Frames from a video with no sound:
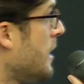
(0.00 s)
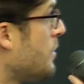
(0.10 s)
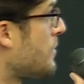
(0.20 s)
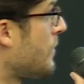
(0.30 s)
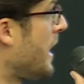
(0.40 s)
He
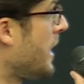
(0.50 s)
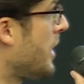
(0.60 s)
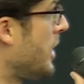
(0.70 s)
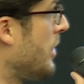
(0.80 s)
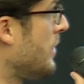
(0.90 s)
was writing
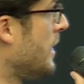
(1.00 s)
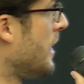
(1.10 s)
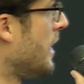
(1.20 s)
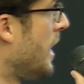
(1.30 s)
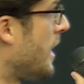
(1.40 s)
code
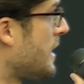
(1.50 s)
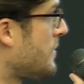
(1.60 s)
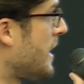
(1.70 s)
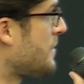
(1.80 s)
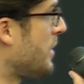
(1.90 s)
on his
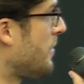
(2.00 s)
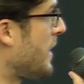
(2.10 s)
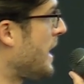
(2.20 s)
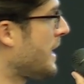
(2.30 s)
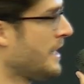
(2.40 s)
Raspberry
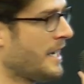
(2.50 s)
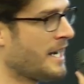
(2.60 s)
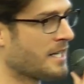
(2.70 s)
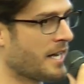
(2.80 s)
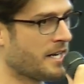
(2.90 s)
Pi
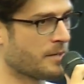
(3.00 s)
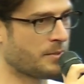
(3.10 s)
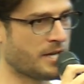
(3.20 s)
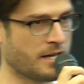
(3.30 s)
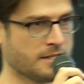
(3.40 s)
and lighting up
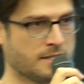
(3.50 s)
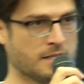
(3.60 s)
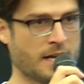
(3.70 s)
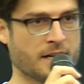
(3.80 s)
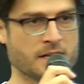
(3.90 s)
an LED
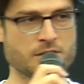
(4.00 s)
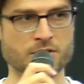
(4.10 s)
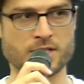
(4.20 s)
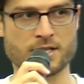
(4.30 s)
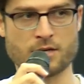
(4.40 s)
light. And he
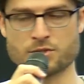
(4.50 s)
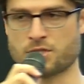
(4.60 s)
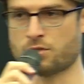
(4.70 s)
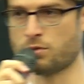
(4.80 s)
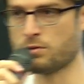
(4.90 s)
just thought that was
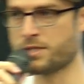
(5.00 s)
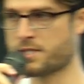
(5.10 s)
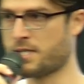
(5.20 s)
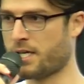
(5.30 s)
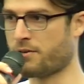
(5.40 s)
the
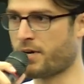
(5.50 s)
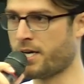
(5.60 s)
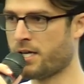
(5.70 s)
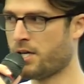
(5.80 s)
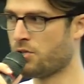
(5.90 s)
coolest thing,
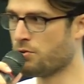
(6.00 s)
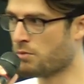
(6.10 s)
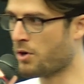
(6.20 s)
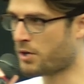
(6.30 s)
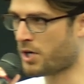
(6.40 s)
right? You
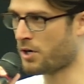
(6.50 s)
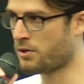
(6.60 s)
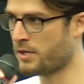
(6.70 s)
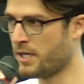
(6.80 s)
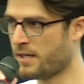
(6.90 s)
wrote
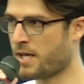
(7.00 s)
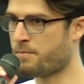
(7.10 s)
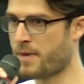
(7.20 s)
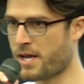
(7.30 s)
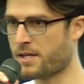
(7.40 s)
code
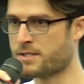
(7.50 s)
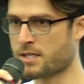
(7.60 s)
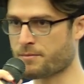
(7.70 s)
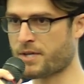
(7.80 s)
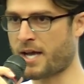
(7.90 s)
that made
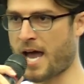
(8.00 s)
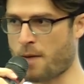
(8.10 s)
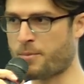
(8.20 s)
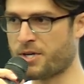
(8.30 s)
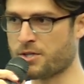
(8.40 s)
something
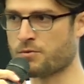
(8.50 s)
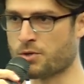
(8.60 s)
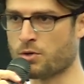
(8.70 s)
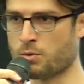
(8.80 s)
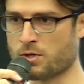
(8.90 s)
happen in the
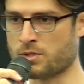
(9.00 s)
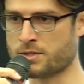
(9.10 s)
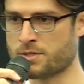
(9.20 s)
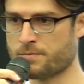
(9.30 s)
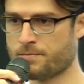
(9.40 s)
real
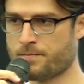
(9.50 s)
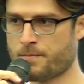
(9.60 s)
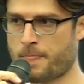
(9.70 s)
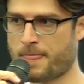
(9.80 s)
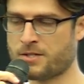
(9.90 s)
world.
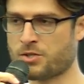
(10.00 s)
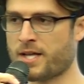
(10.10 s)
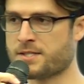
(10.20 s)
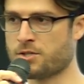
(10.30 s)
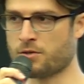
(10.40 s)
And so
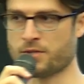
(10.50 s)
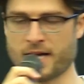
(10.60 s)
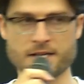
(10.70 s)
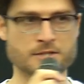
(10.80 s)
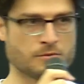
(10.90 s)
that's the,
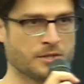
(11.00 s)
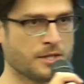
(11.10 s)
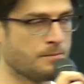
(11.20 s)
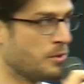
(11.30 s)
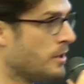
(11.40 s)
that is really
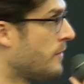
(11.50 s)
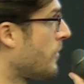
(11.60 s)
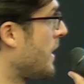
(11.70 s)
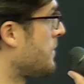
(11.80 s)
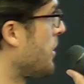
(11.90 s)
the beauty of
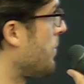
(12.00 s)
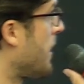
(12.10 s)
the Raspberry